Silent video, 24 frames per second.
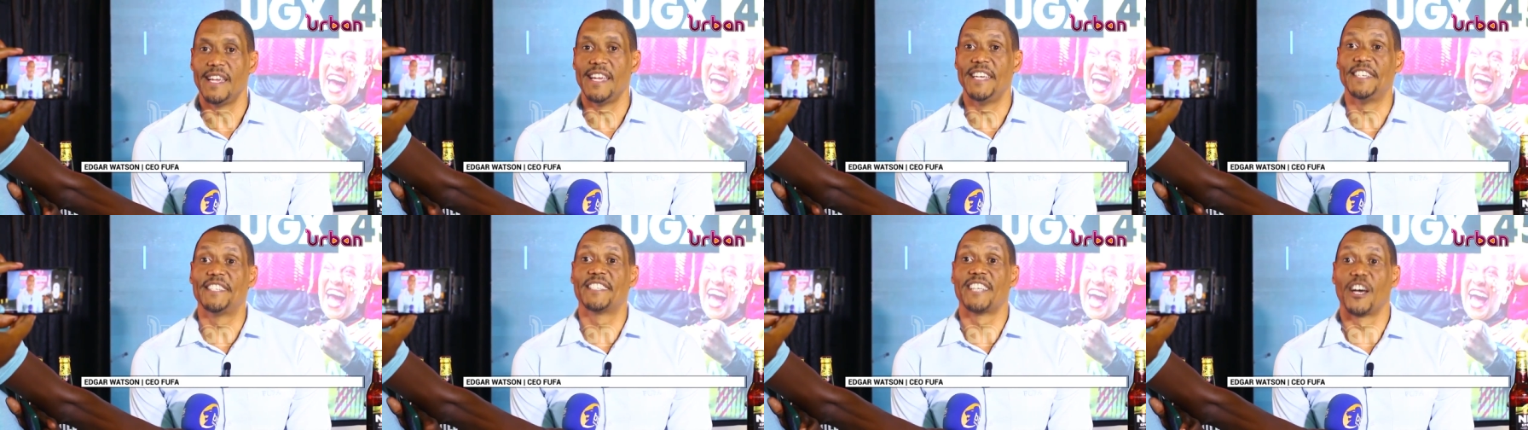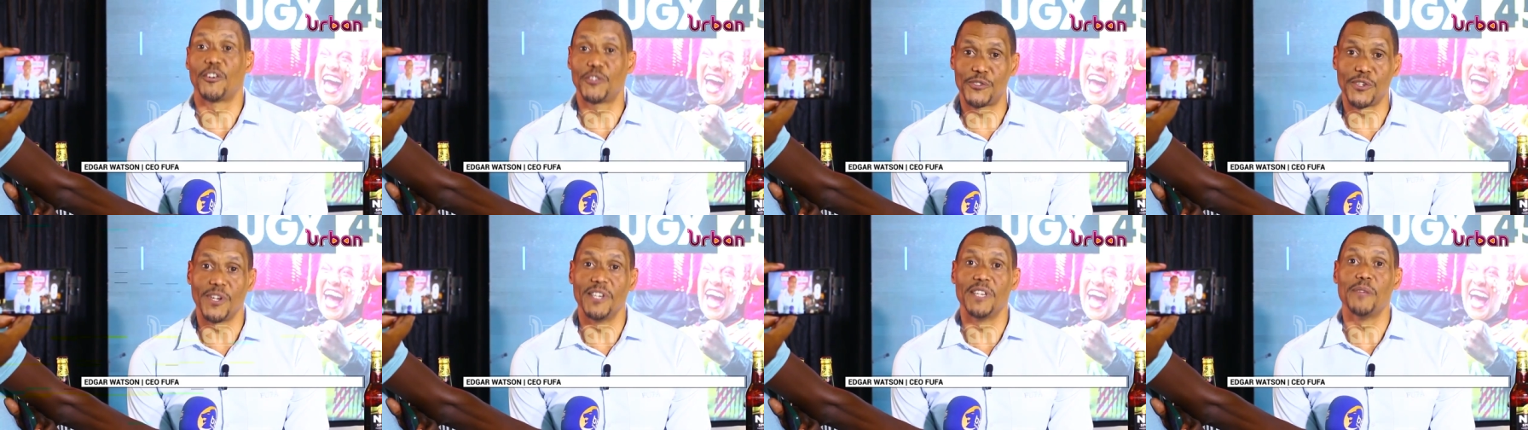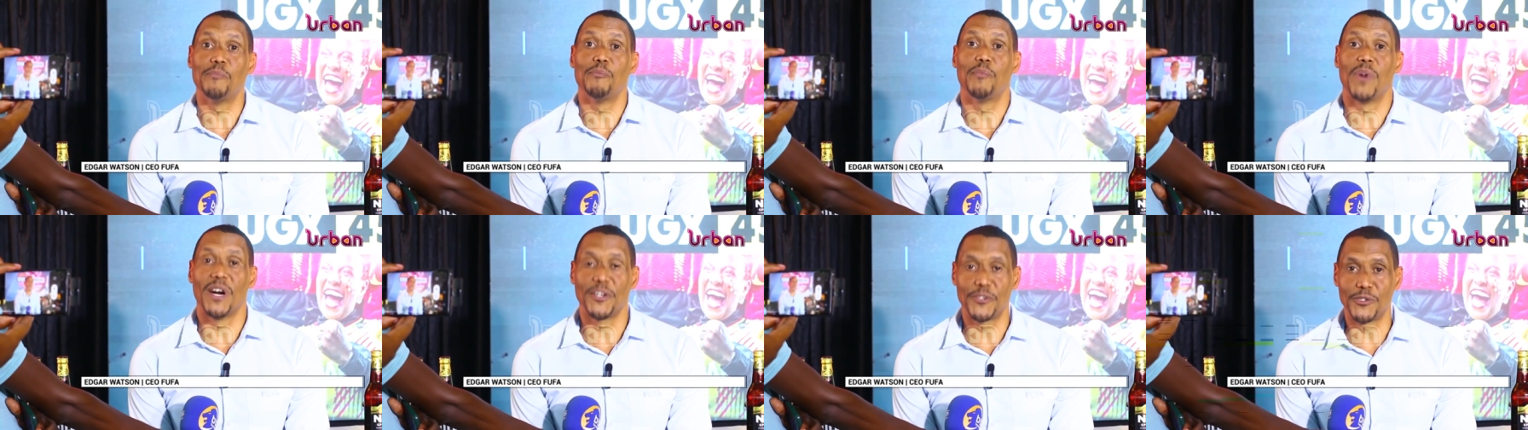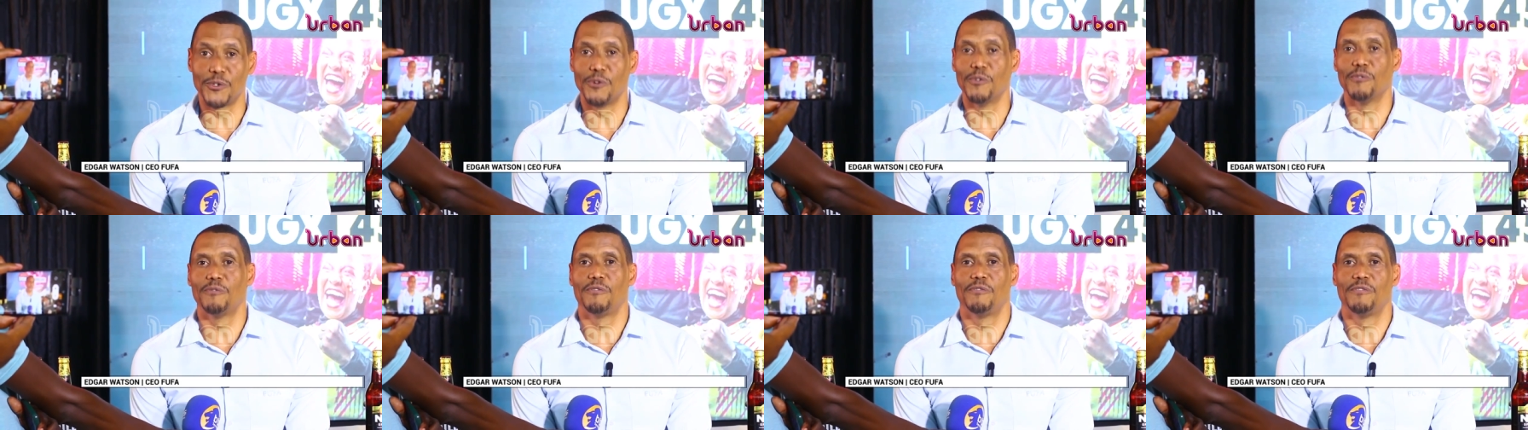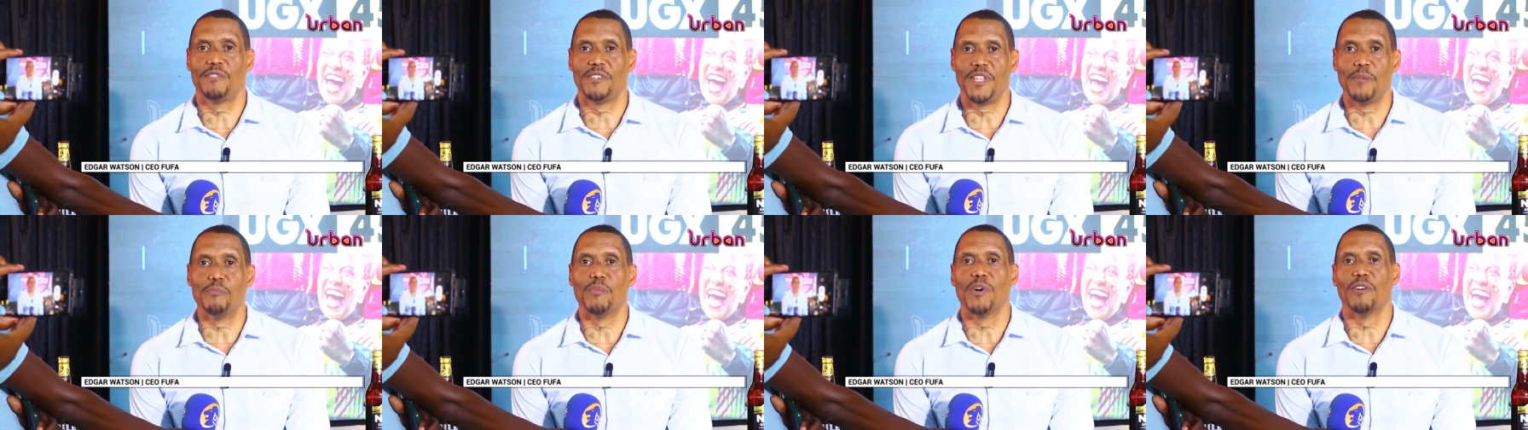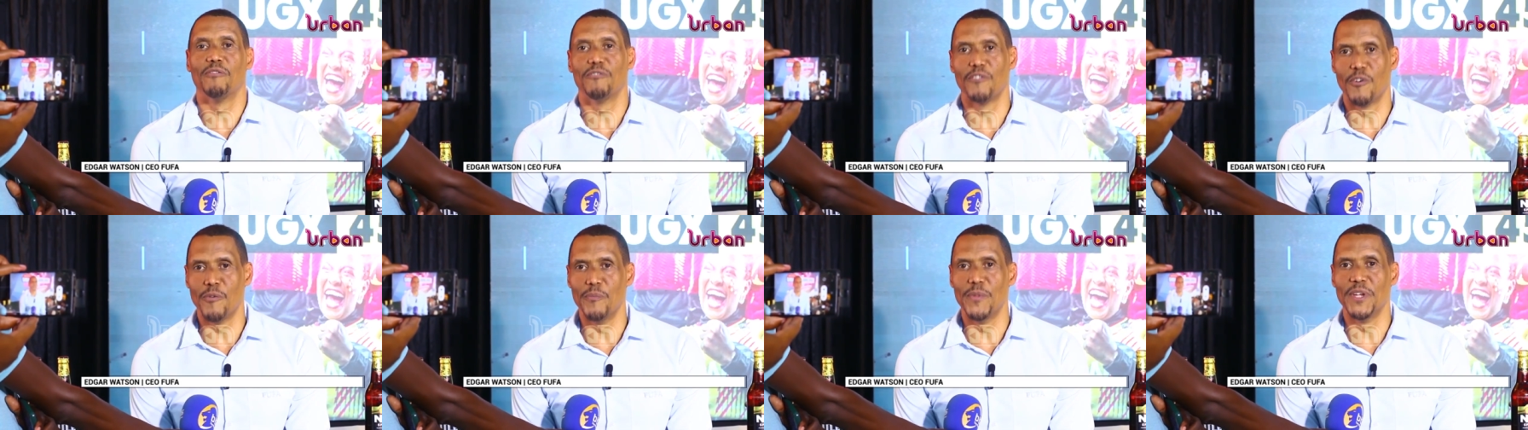it's actually part of the
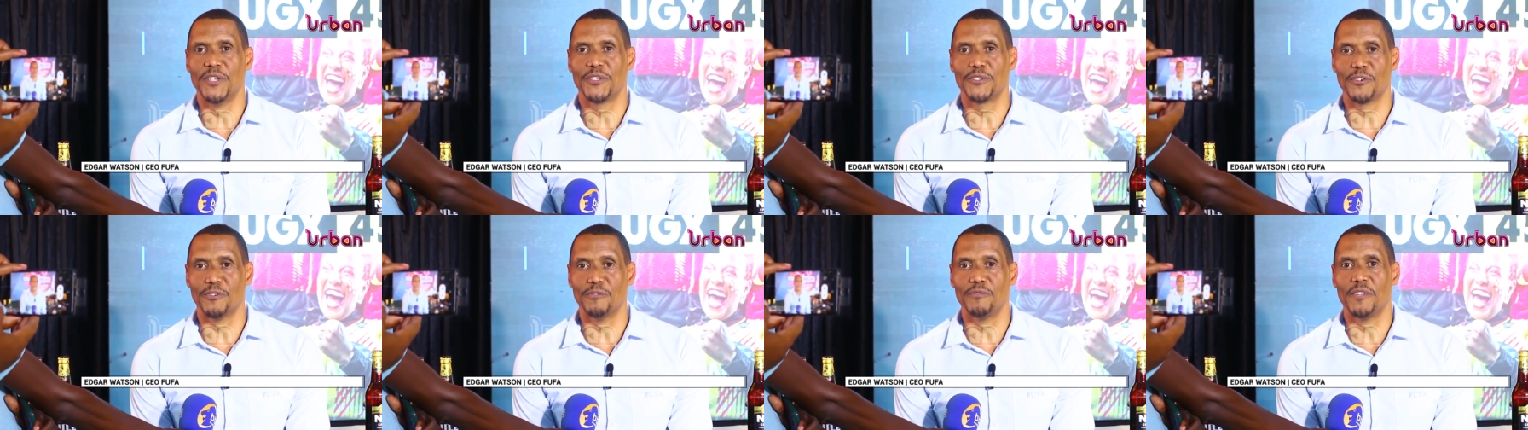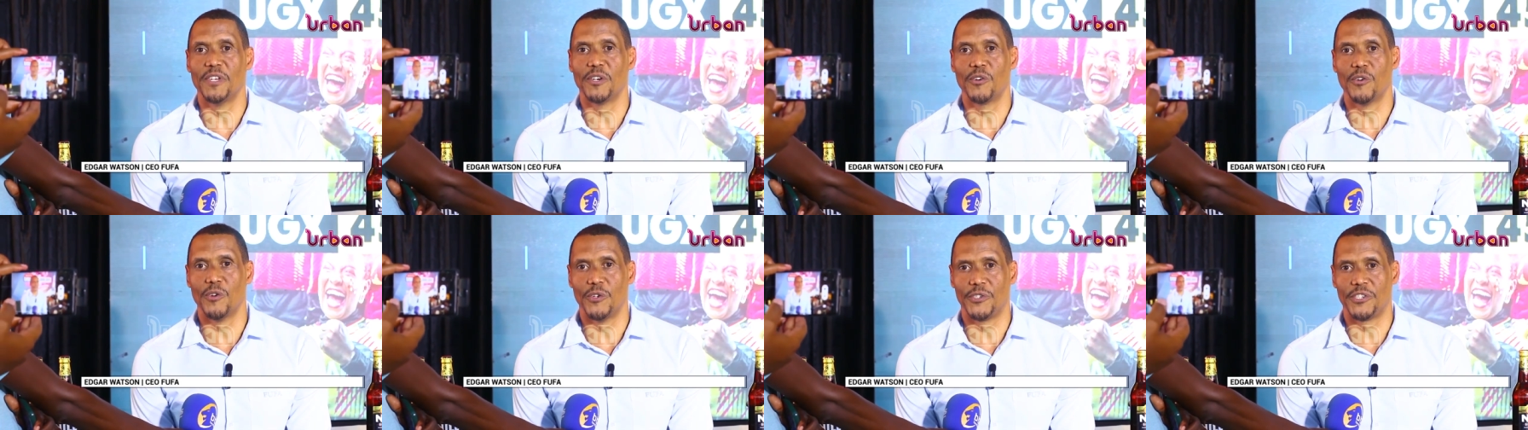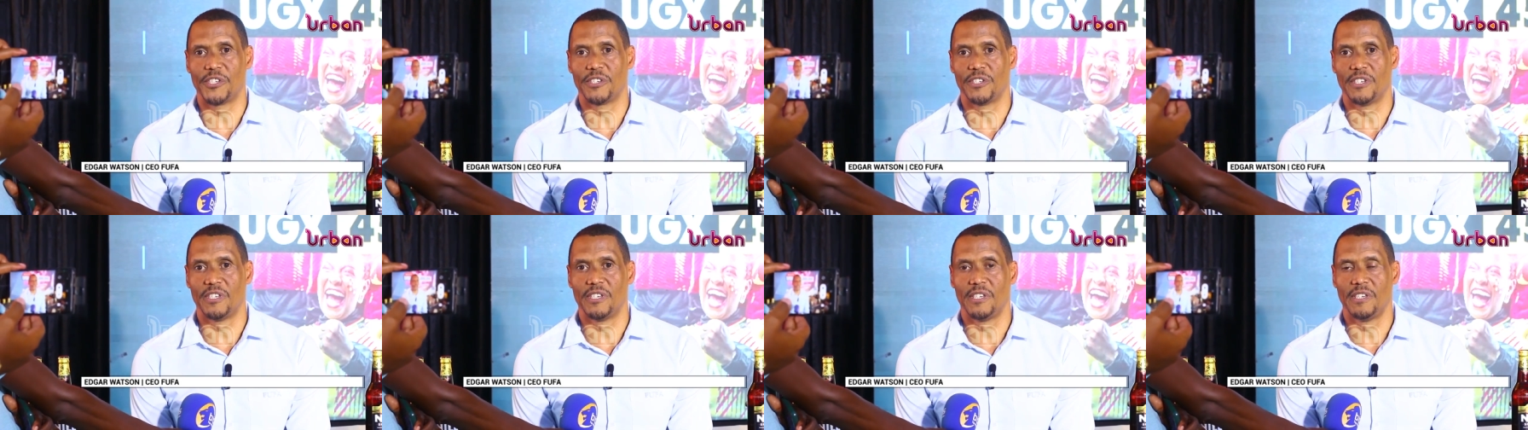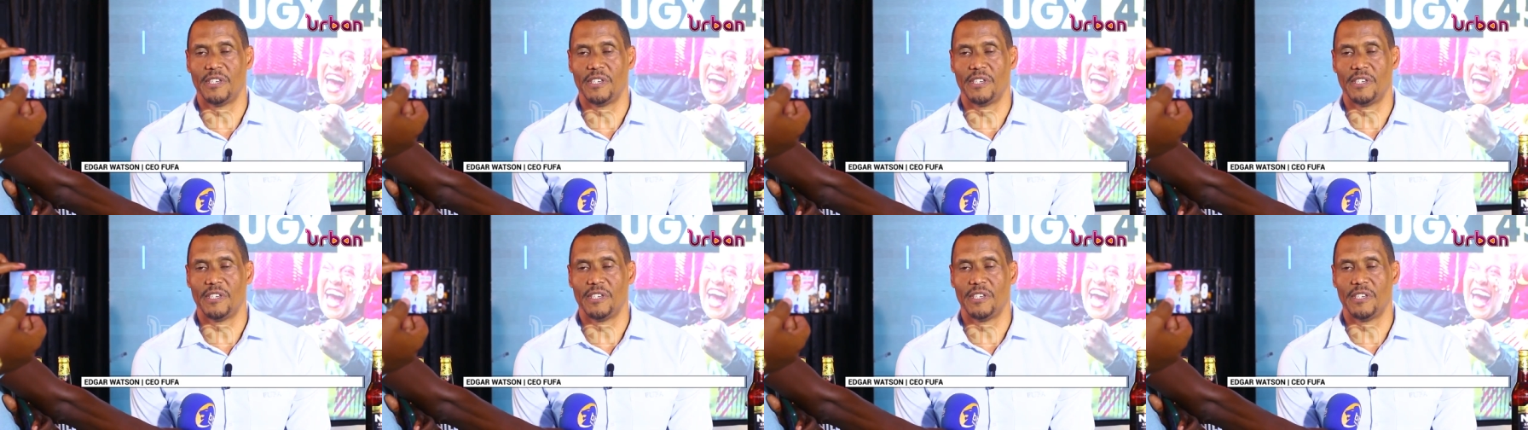performance of the coach.